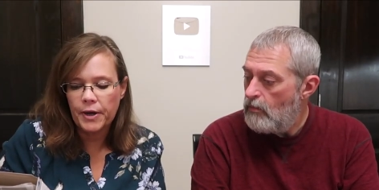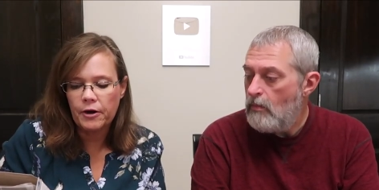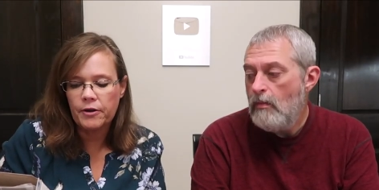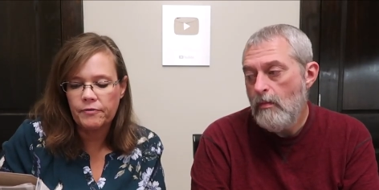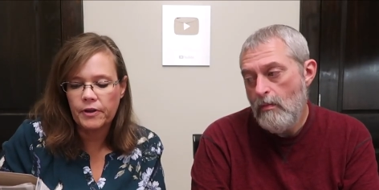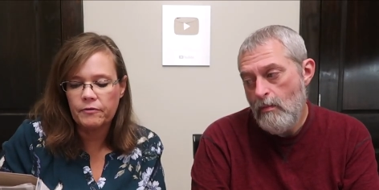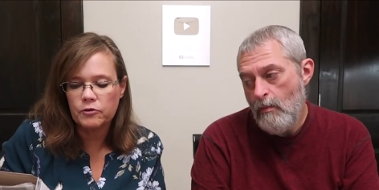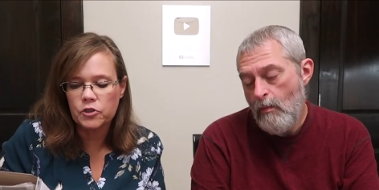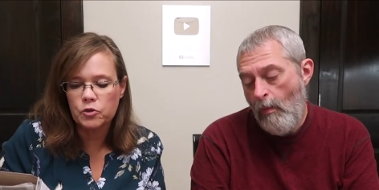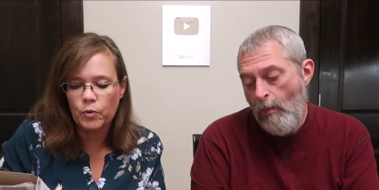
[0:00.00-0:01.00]
Speaker 1: berry
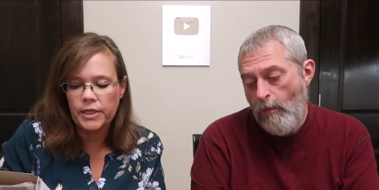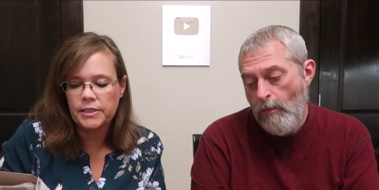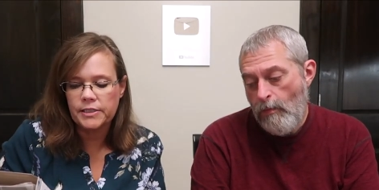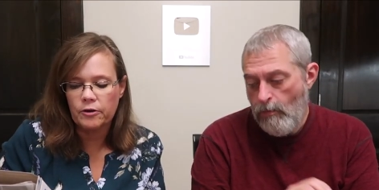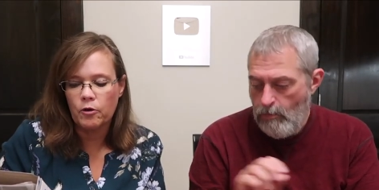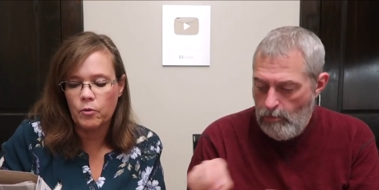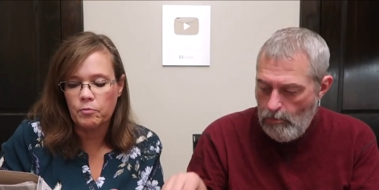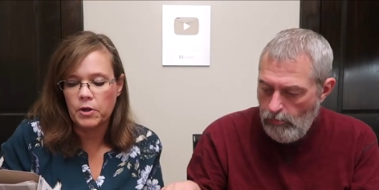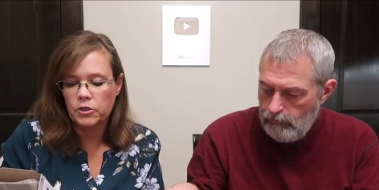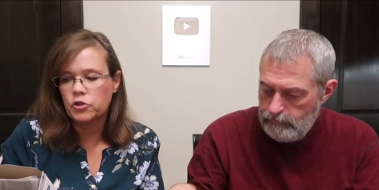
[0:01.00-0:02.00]
flavored sweetened syrup with
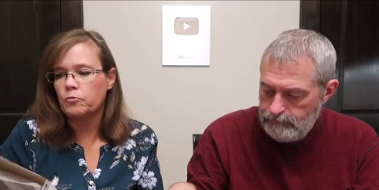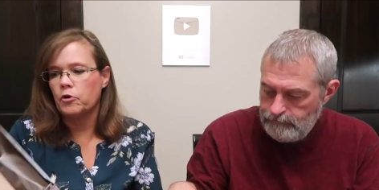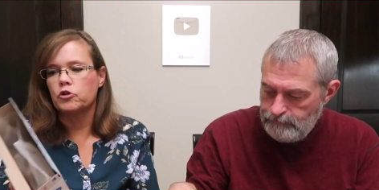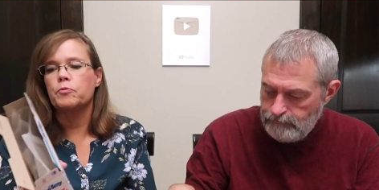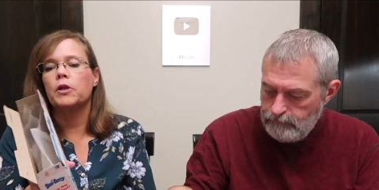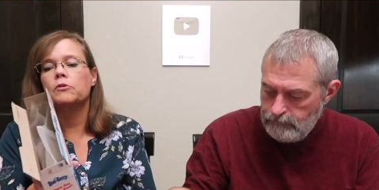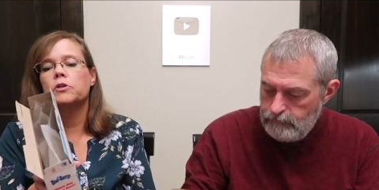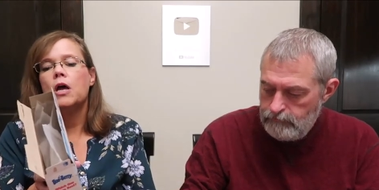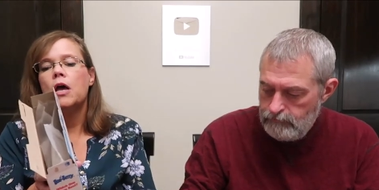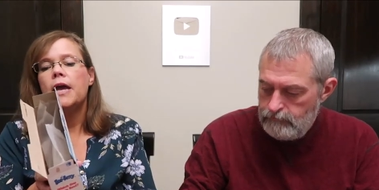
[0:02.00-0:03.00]
monster marshmallows.
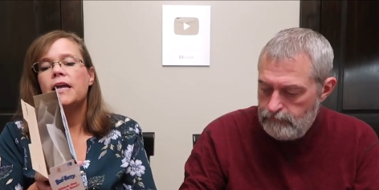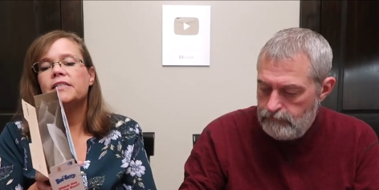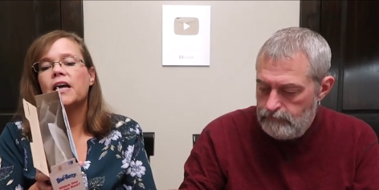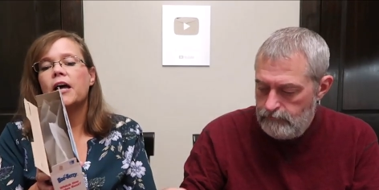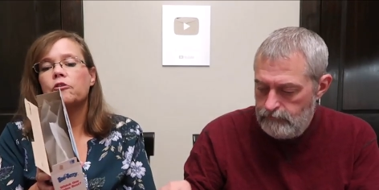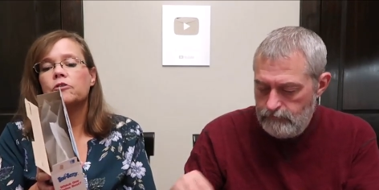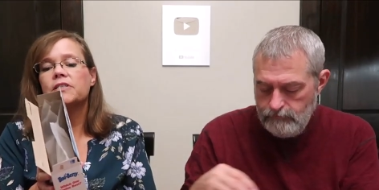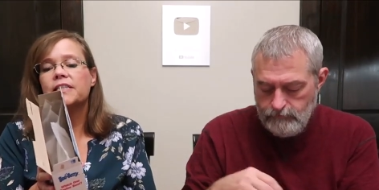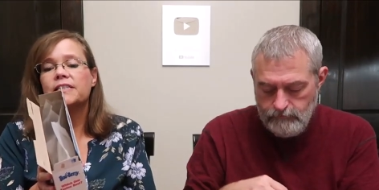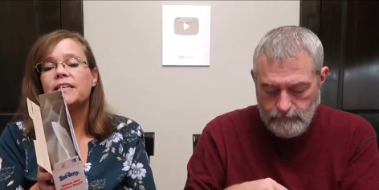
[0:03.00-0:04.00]
It's
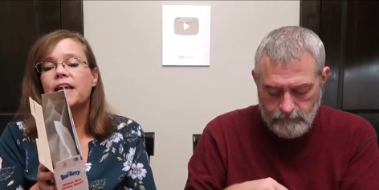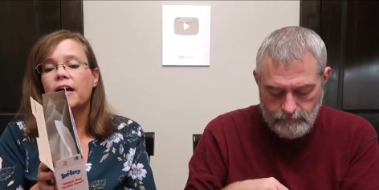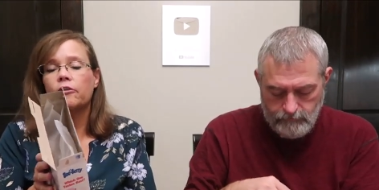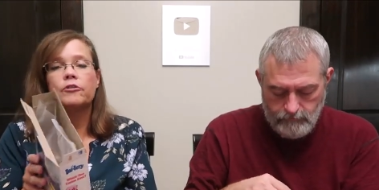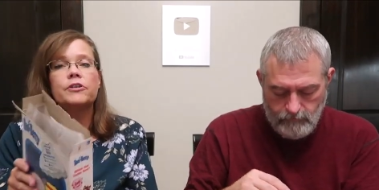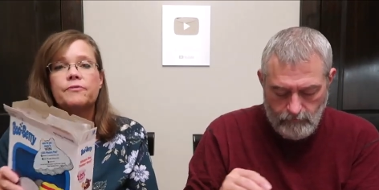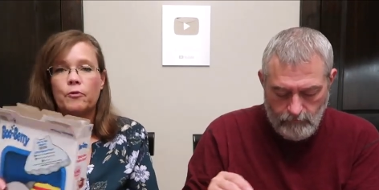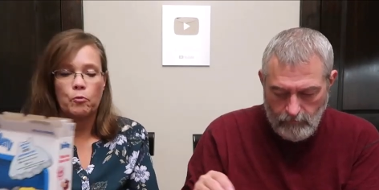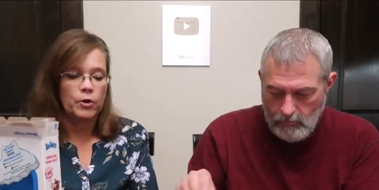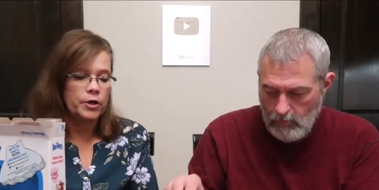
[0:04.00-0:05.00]
160 calories for
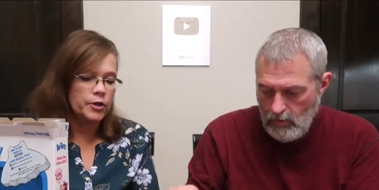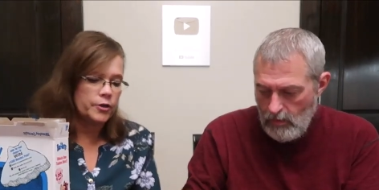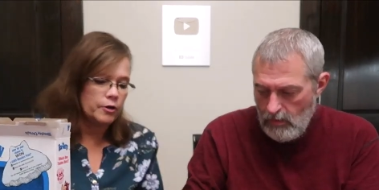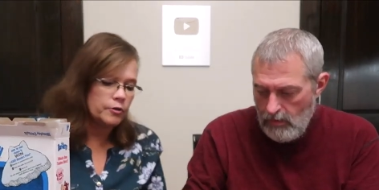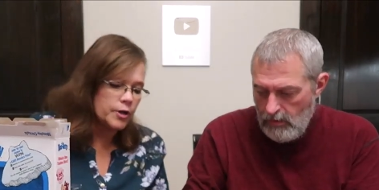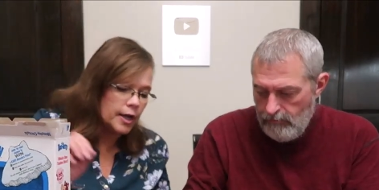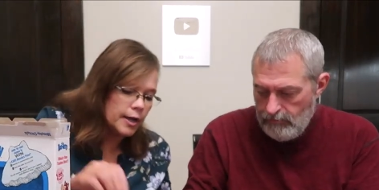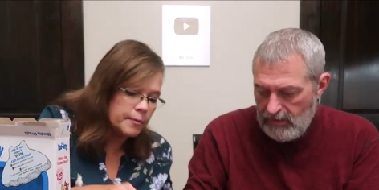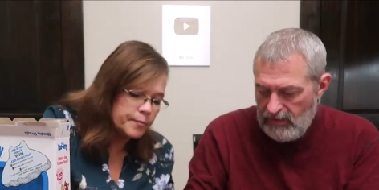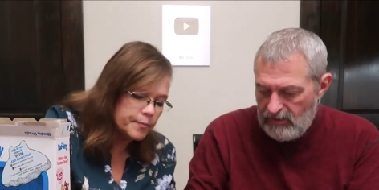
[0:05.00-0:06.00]
one and a third
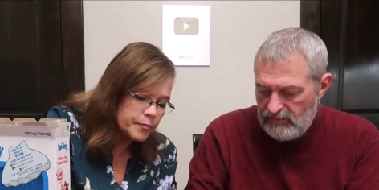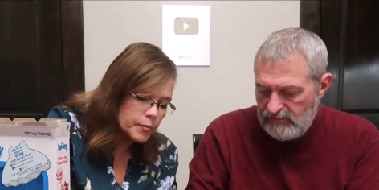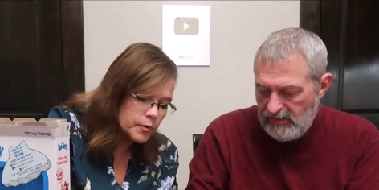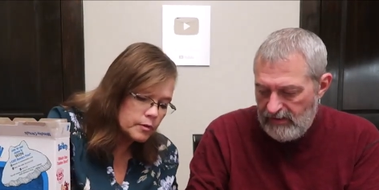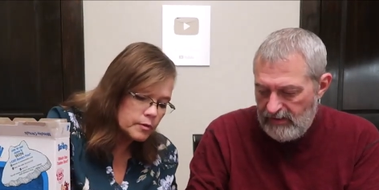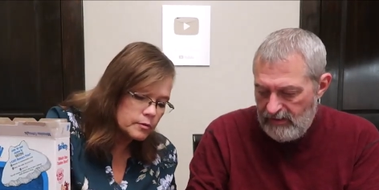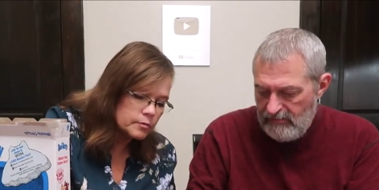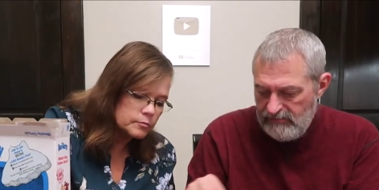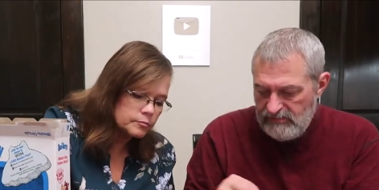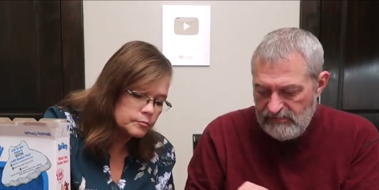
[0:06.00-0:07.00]
cup. And
Speaker 2: it looks like
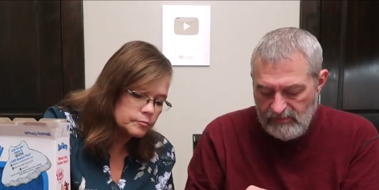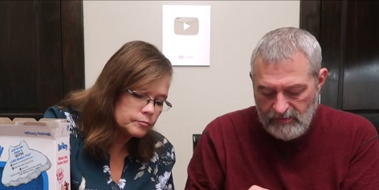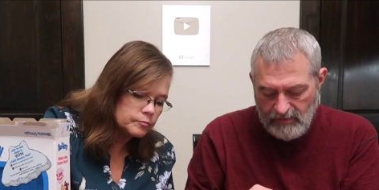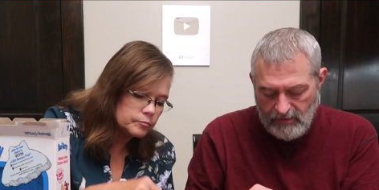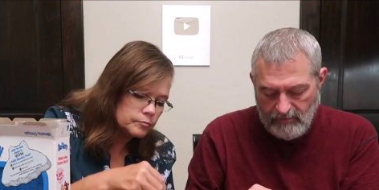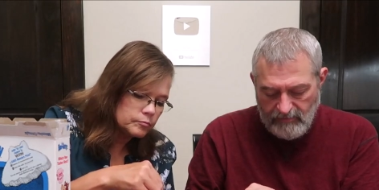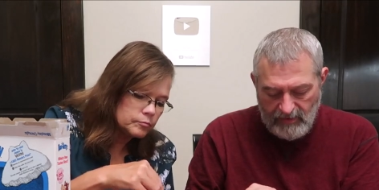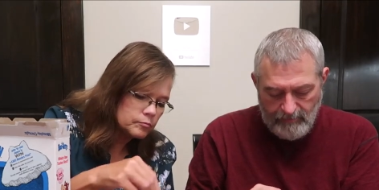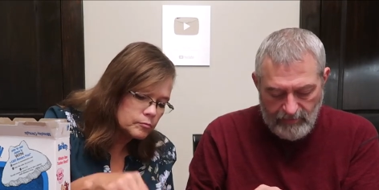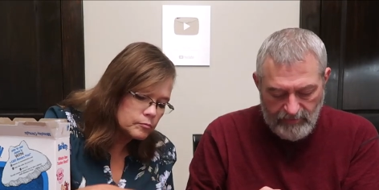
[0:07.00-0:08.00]
ghost, um,
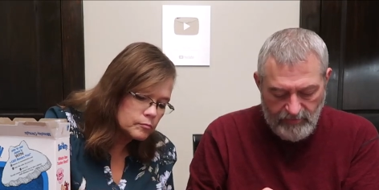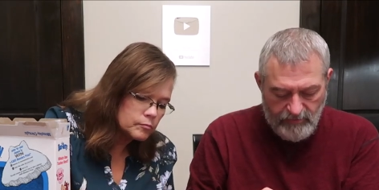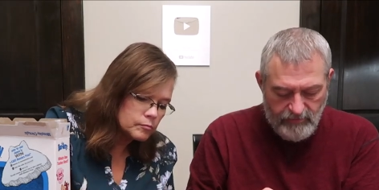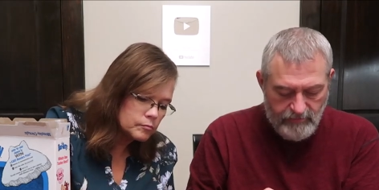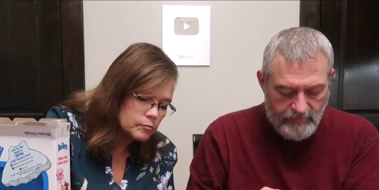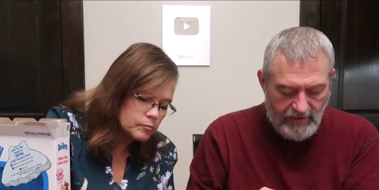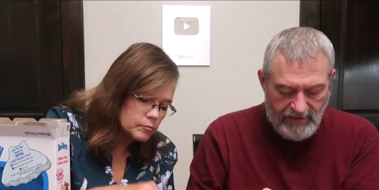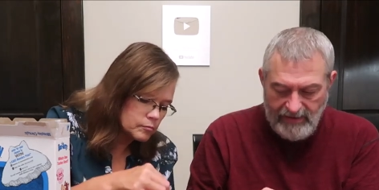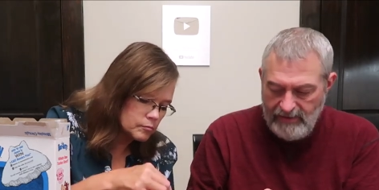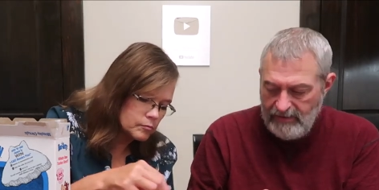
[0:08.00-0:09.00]
that blue
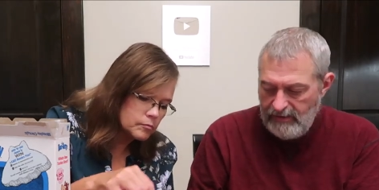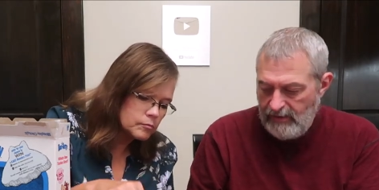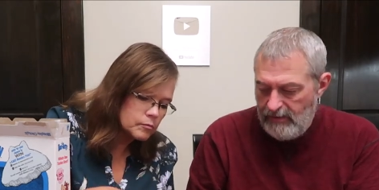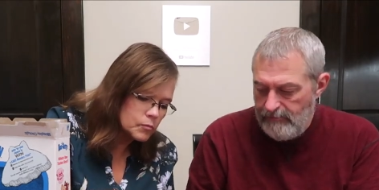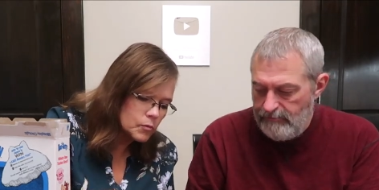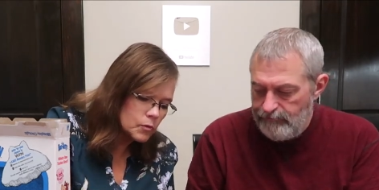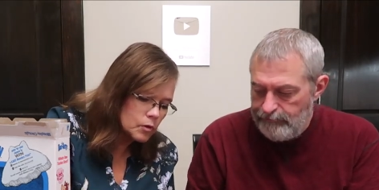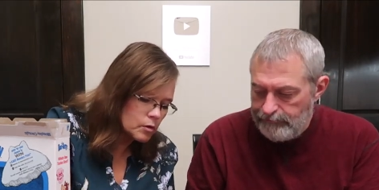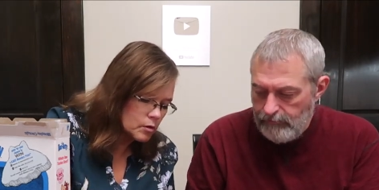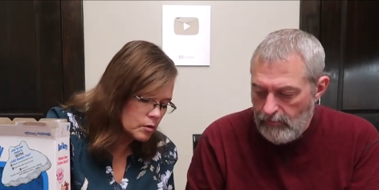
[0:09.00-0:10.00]
head and a
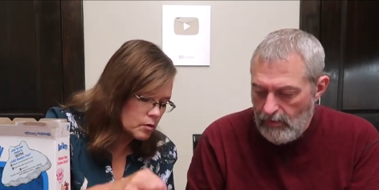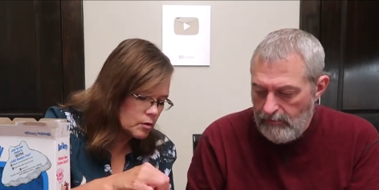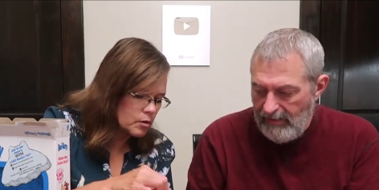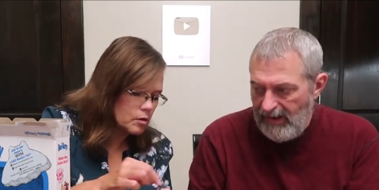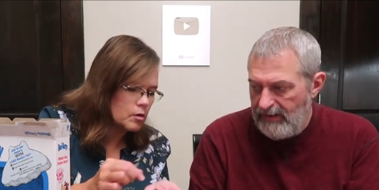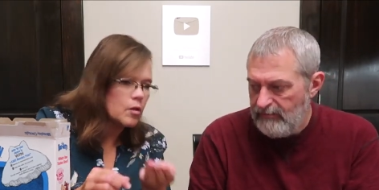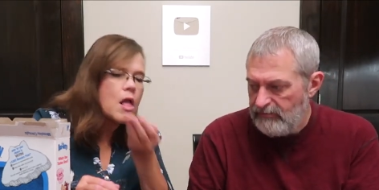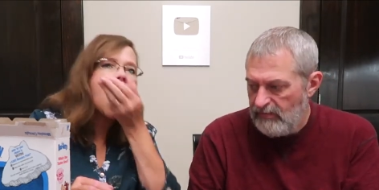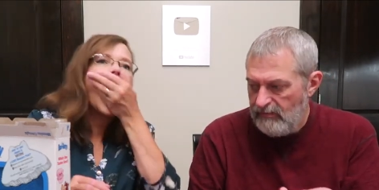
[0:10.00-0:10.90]
bat or